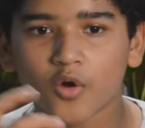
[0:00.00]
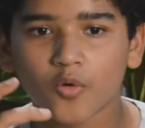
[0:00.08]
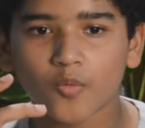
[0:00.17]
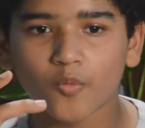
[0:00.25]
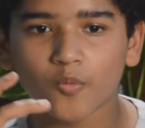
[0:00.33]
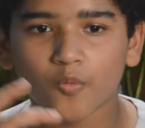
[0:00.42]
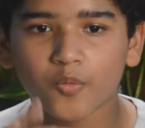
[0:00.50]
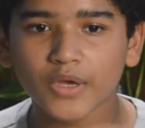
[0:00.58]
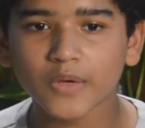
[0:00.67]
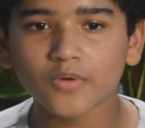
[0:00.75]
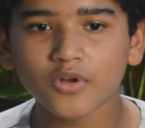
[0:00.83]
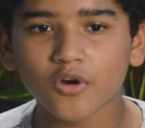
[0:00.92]
we
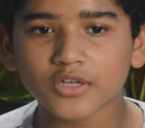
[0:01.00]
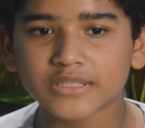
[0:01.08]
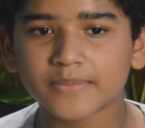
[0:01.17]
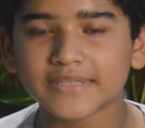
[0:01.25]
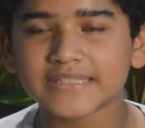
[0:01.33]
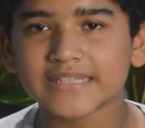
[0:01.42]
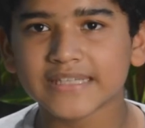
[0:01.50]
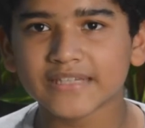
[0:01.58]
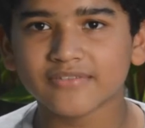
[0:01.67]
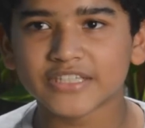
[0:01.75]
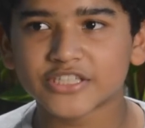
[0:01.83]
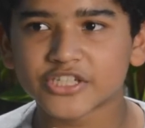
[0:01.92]
would automatically
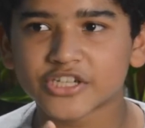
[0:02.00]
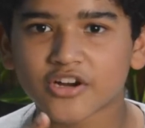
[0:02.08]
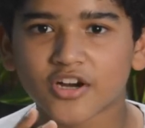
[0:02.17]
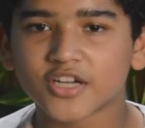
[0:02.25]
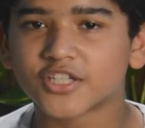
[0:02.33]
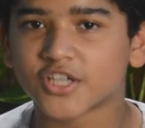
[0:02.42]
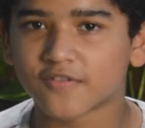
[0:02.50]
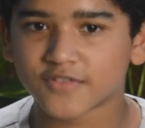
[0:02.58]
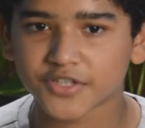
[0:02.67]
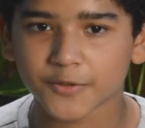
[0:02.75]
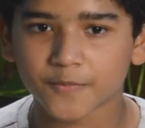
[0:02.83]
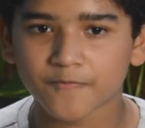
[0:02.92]
reach Kardashev 2,
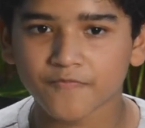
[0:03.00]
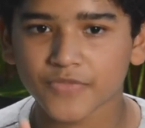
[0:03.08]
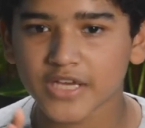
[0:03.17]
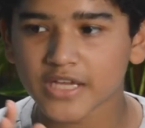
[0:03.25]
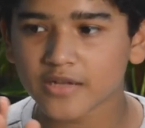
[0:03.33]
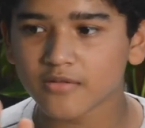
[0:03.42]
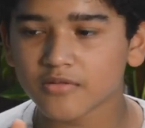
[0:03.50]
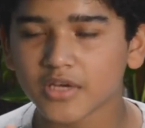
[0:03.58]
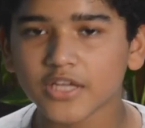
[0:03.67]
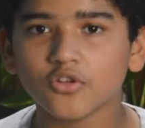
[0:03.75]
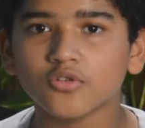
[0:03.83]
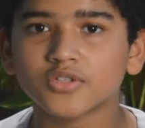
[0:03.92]
and in
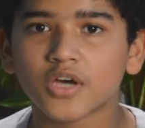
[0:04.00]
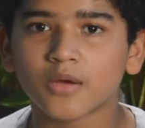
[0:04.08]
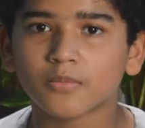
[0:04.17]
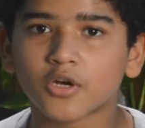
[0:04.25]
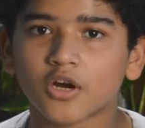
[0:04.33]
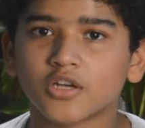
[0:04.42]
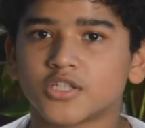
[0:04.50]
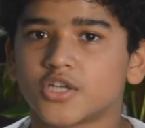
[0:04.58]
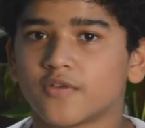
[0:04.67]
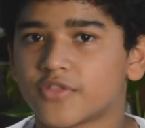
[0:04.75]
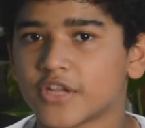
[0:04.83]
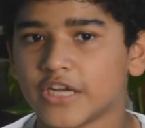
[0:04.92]
no time, Kardashev
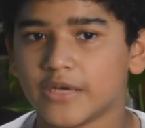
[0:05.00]
3.